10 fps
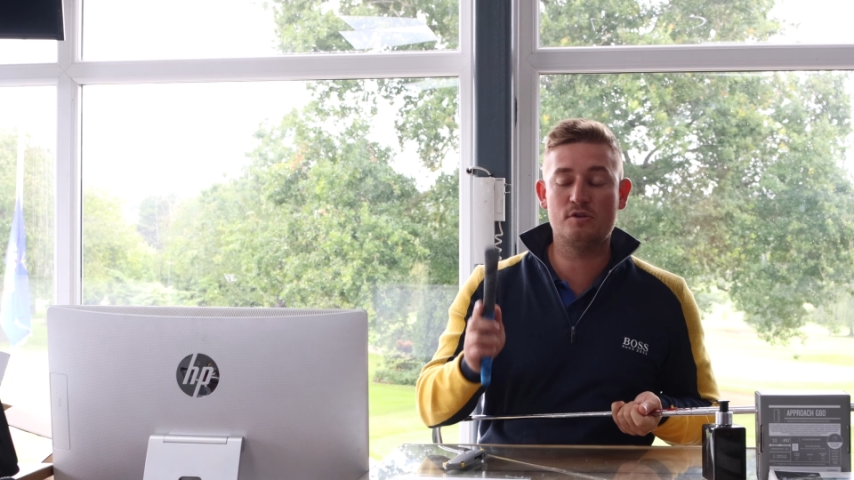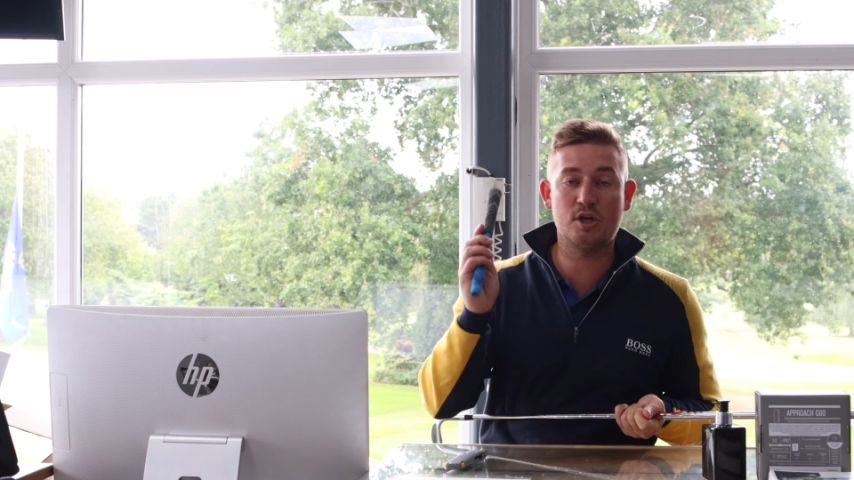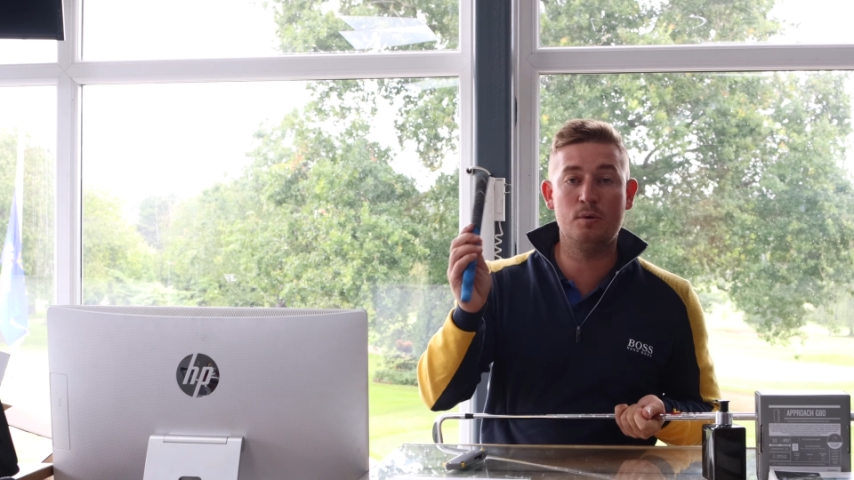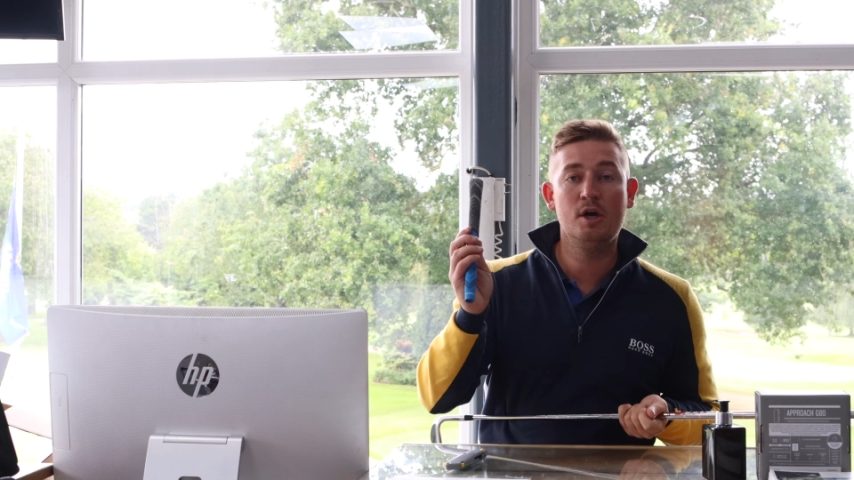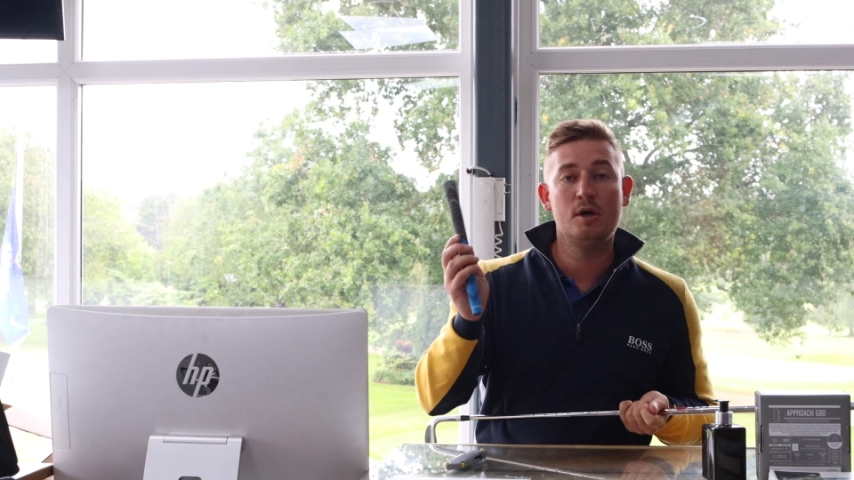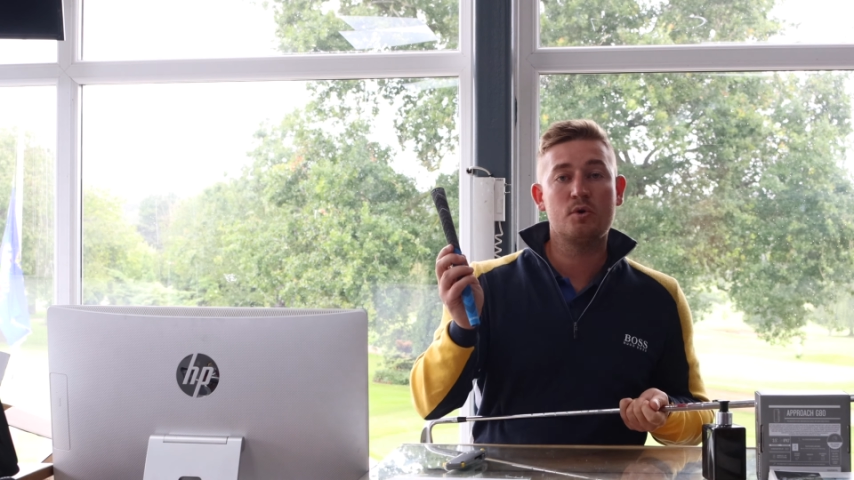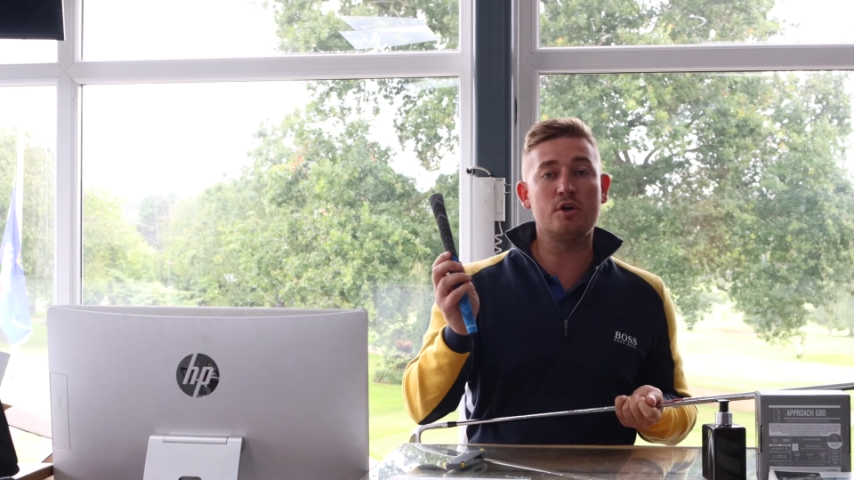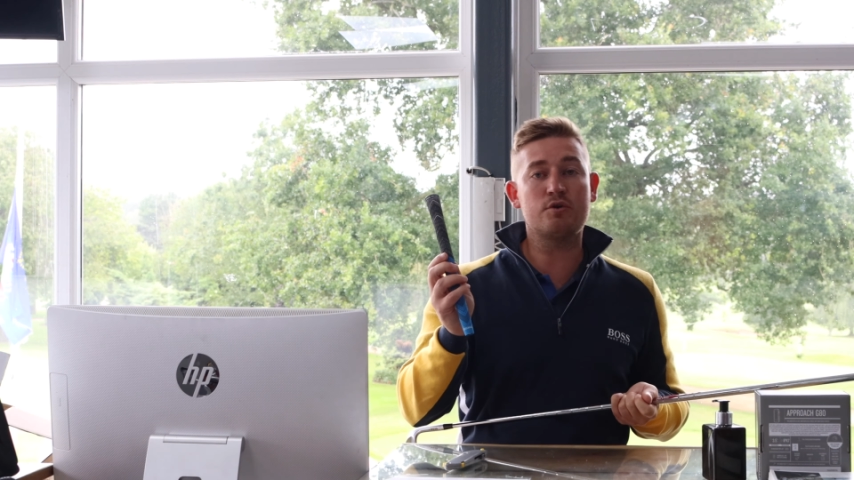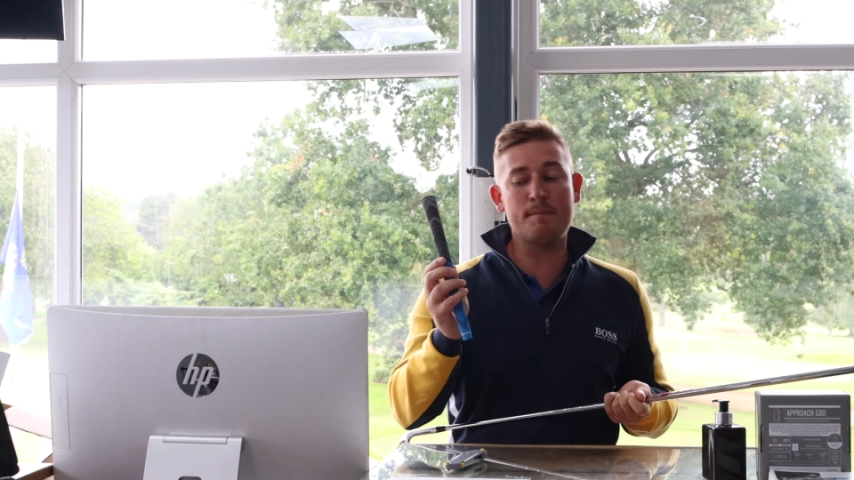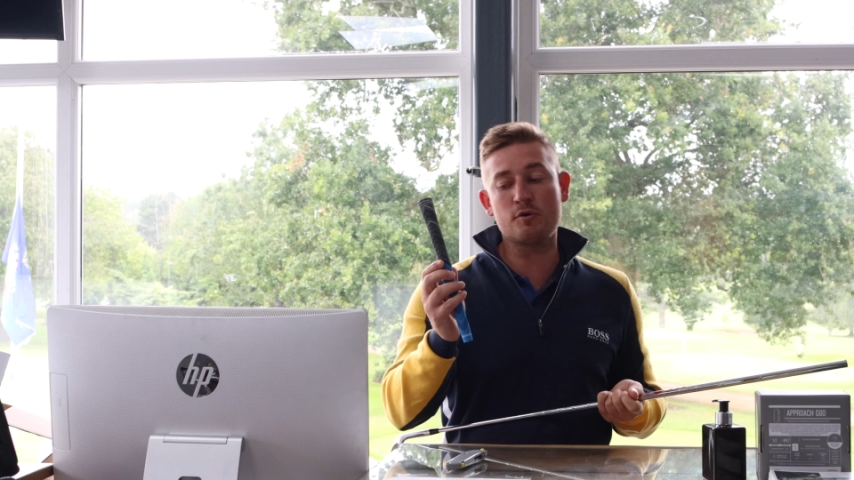So I'm going
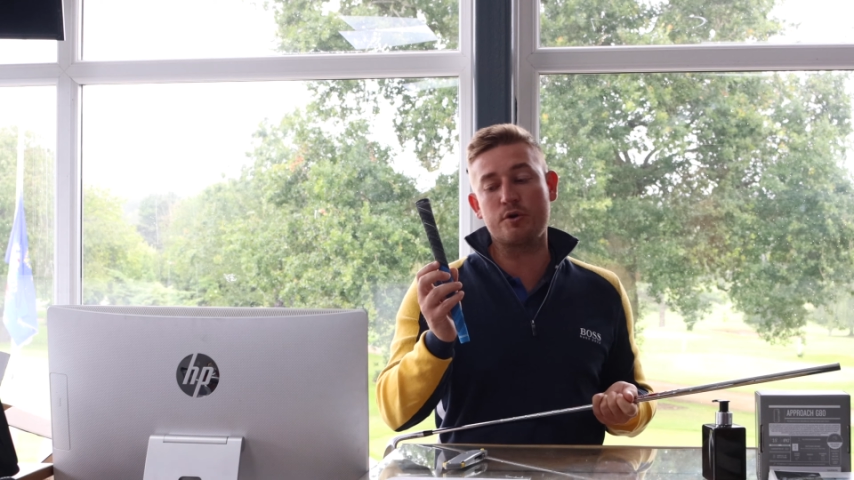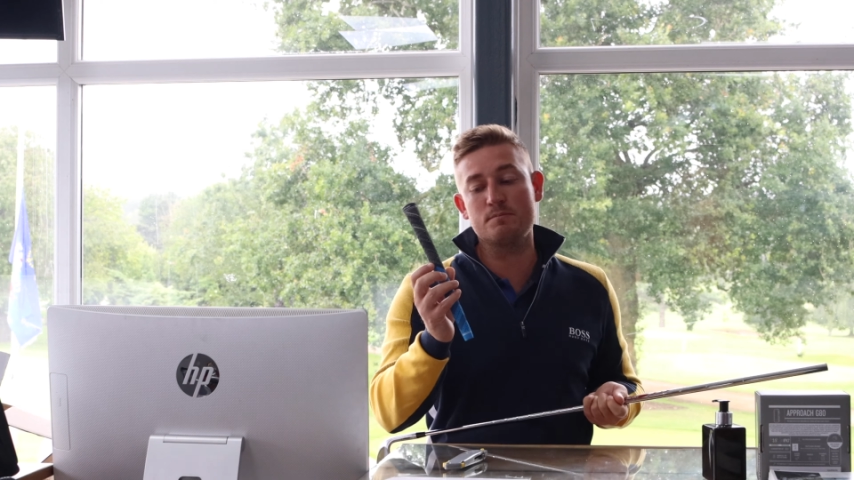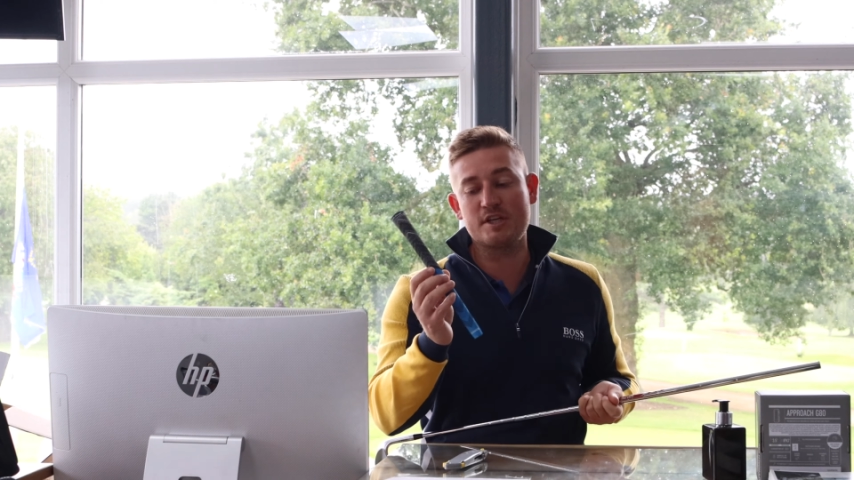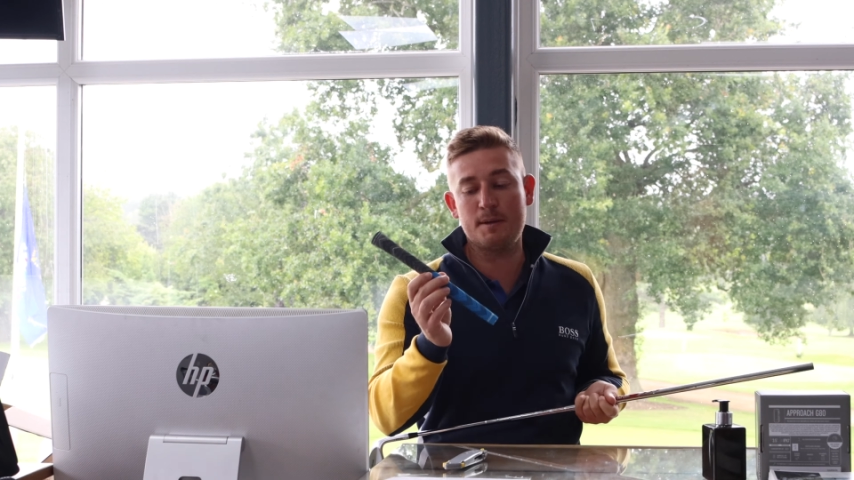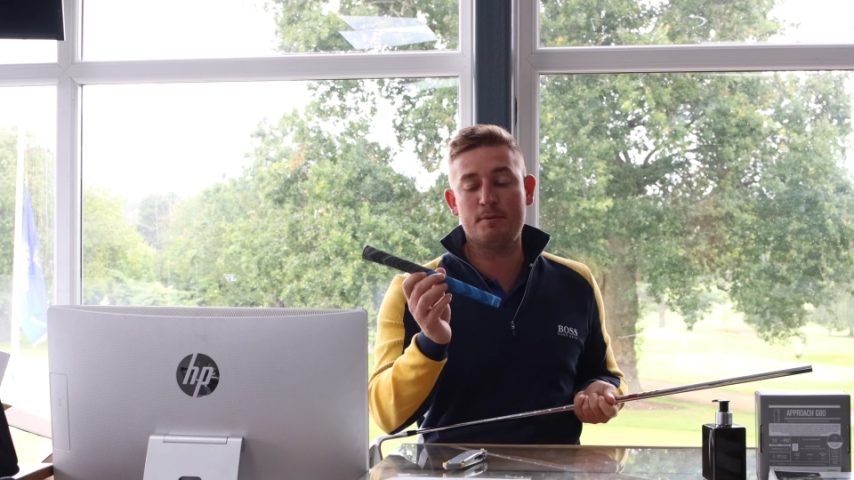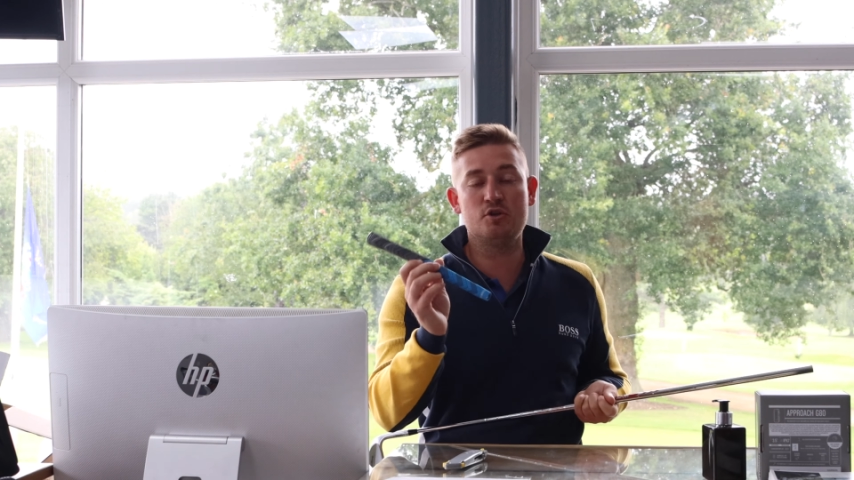to grab the grip tape